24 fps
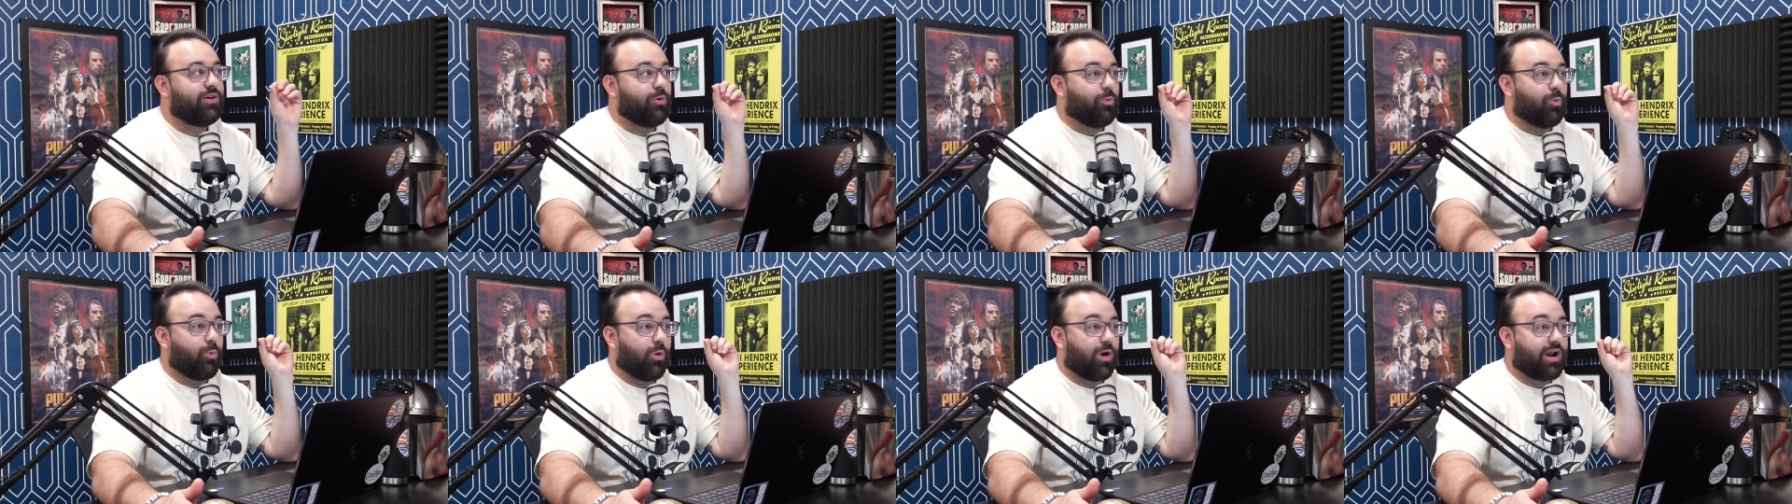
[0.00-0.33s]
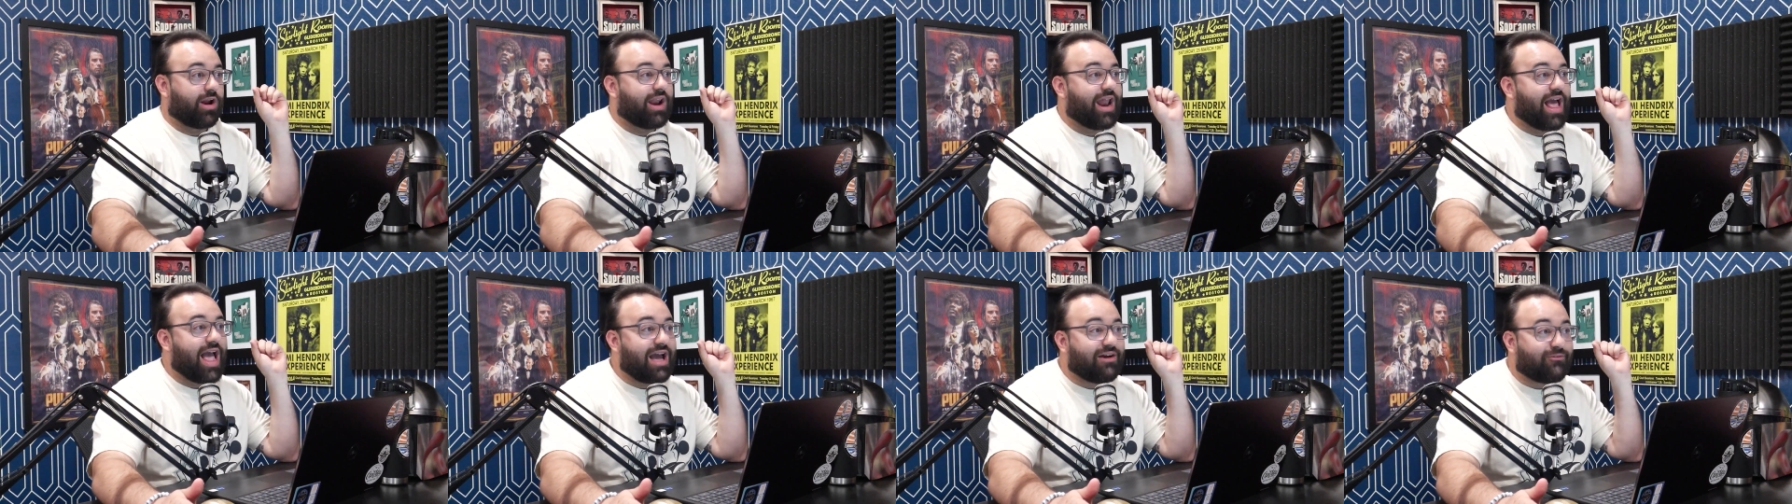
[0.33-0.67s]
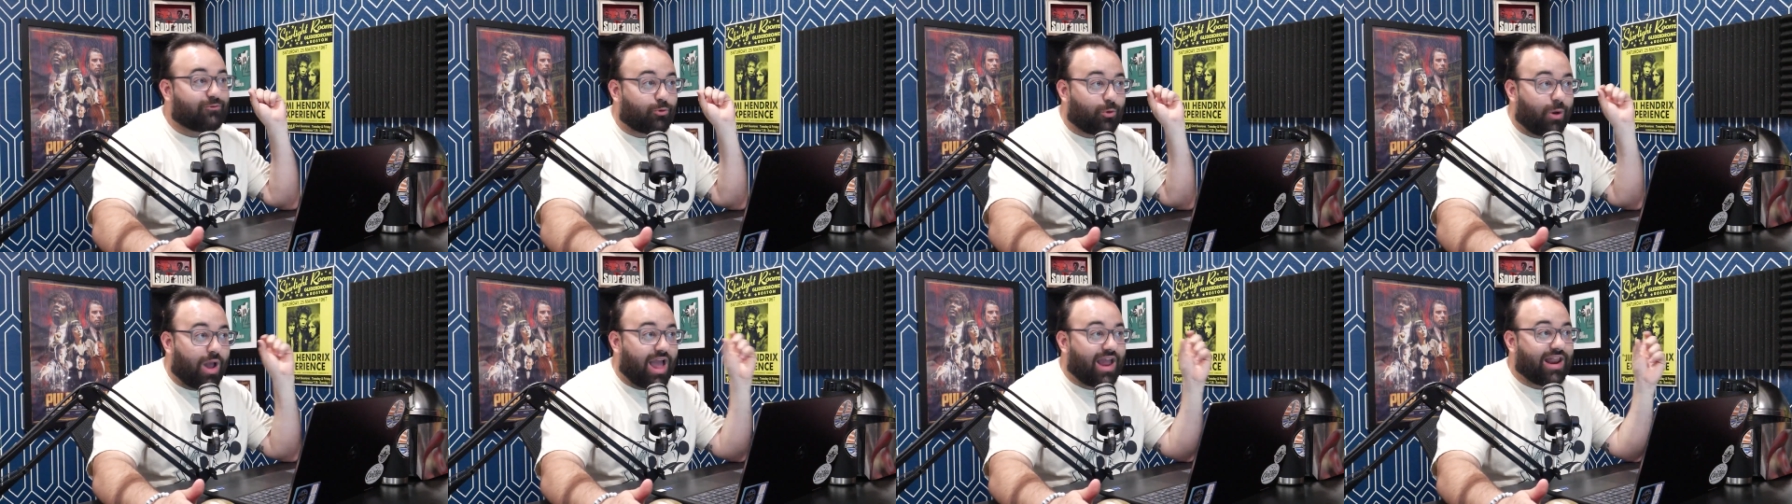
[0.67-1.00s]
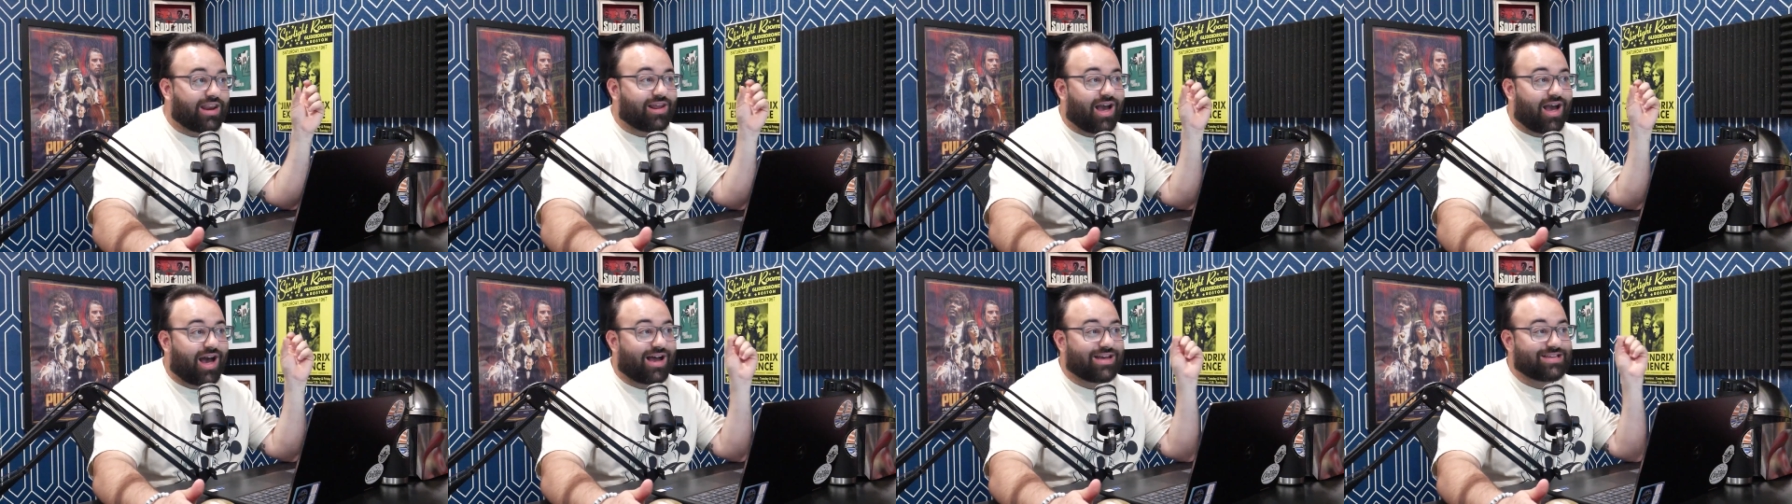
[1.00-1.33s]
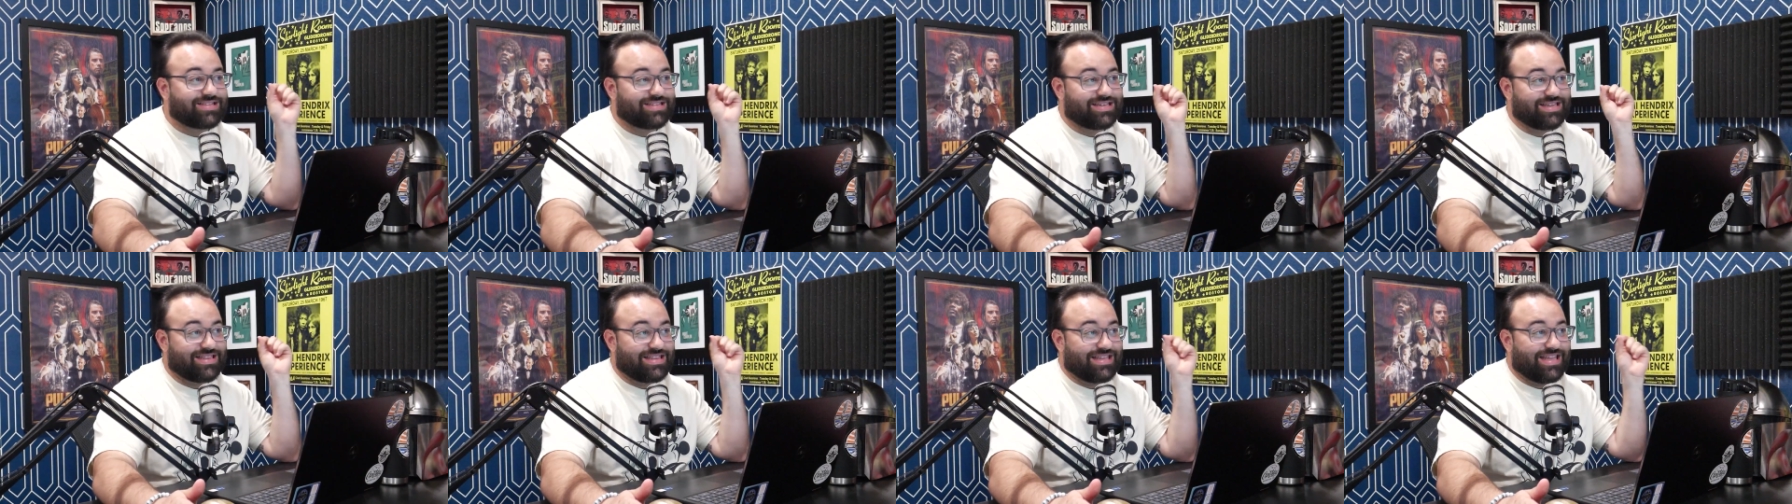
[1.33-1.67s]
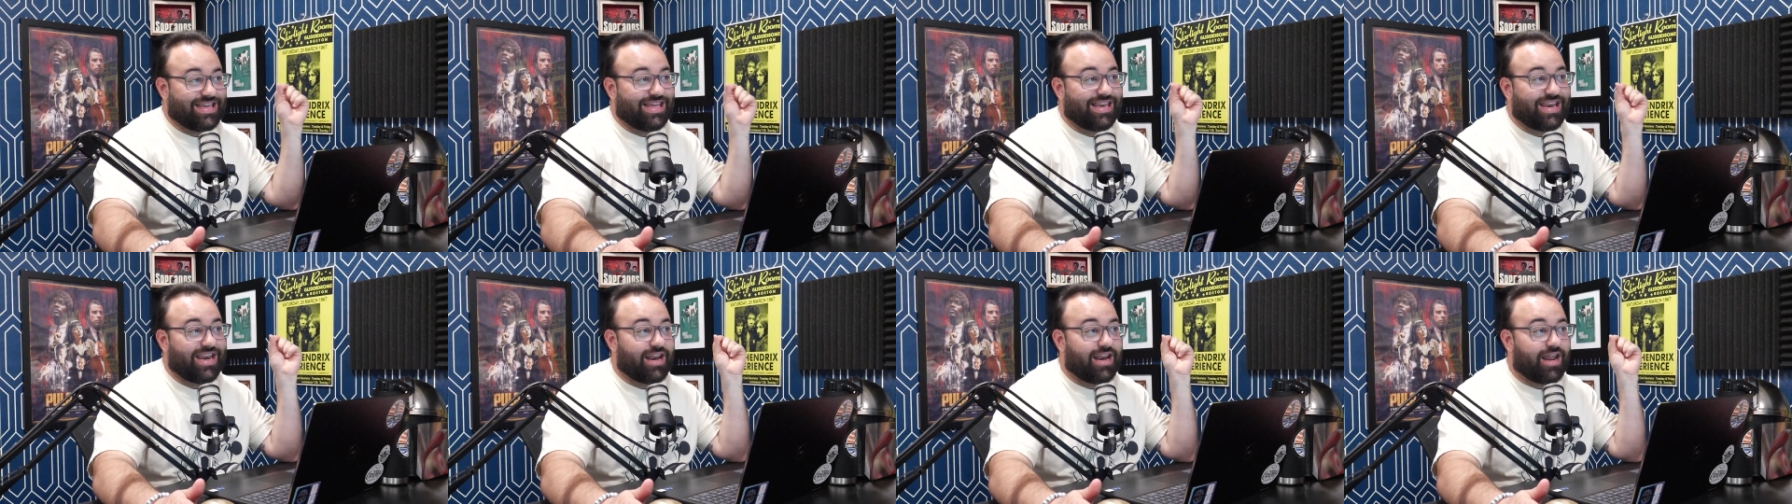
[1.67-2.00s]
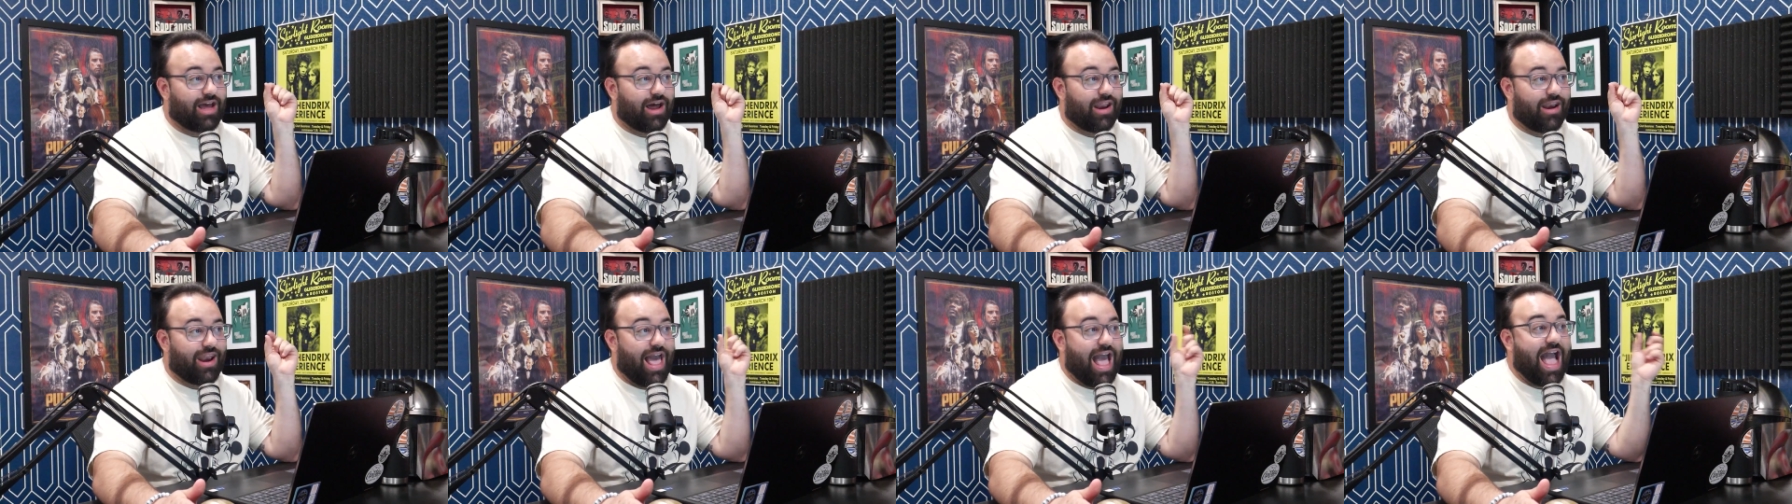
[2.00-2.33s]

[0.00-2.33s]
we're going to have Ryan Gosling lead an